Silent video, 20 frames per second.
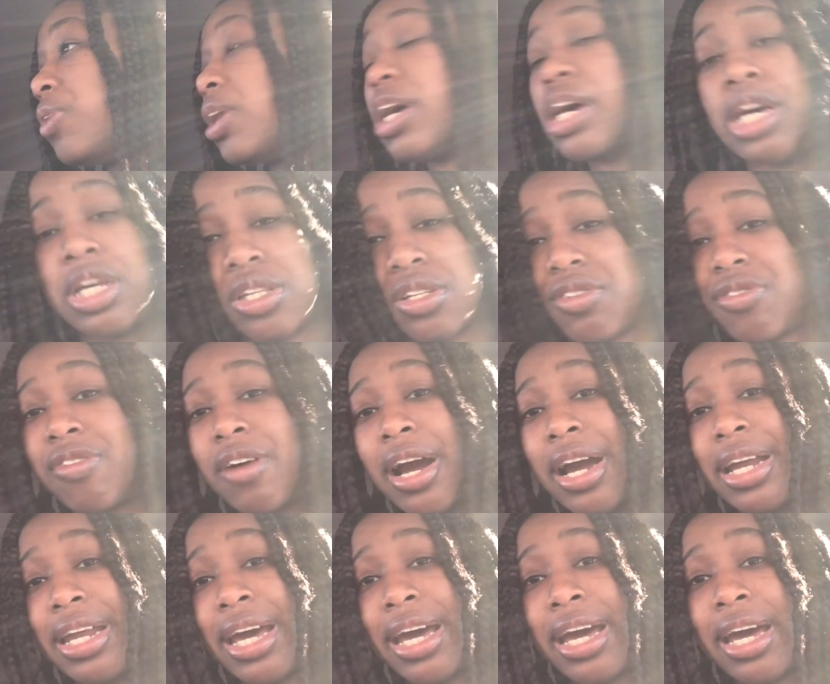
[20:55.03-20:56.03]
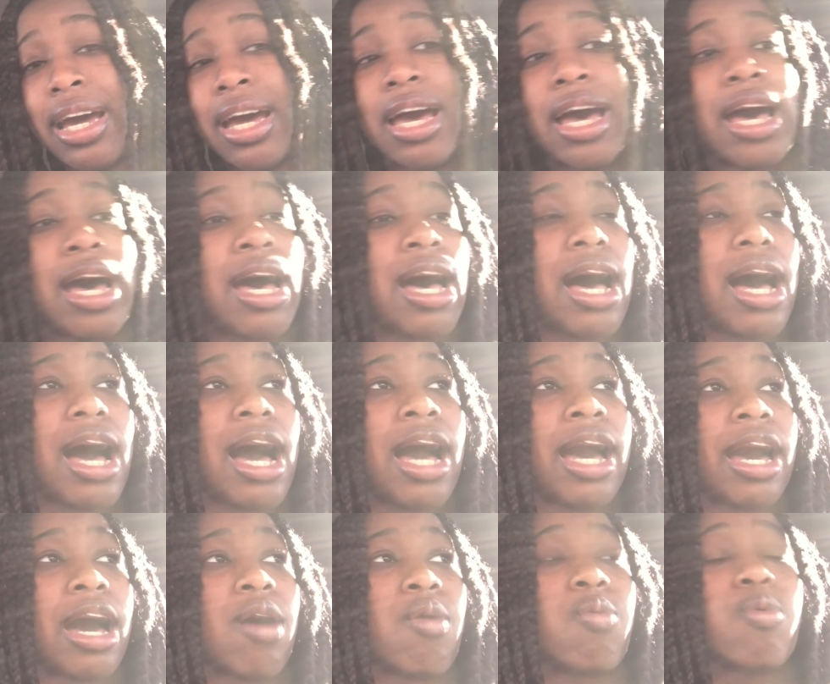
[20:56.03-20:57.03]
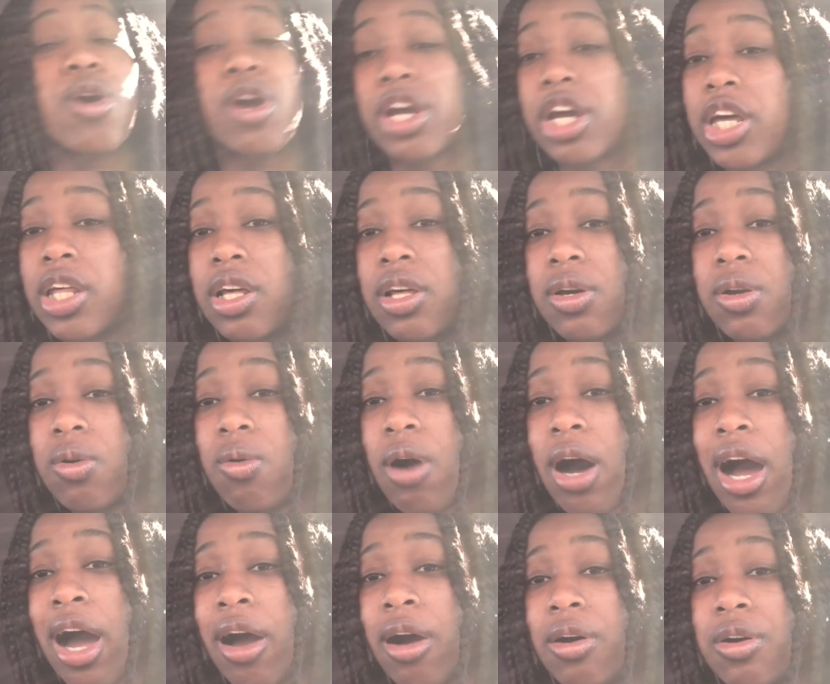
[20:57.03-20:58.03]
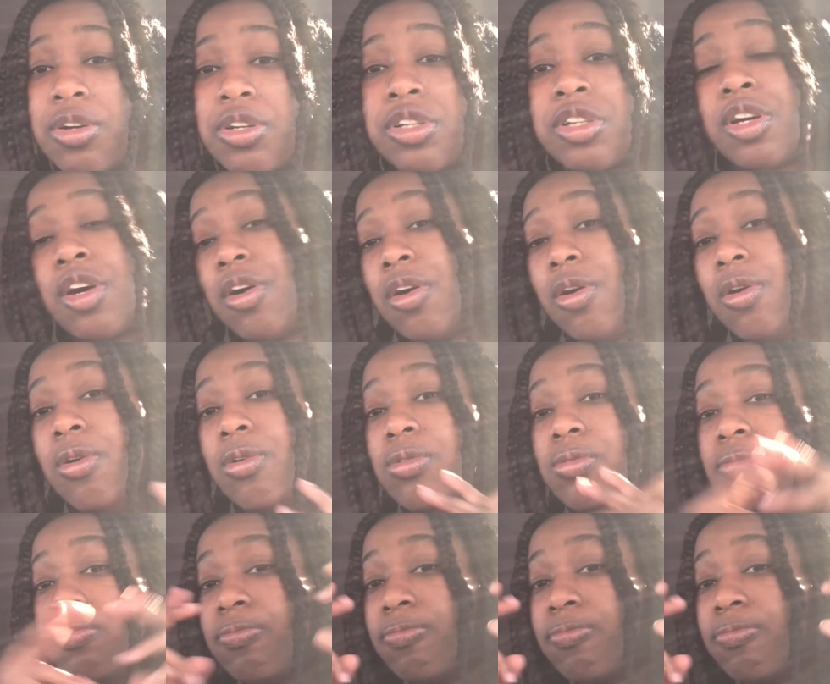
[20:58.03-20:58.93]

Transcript: It's a Friday. I got work in a little while, so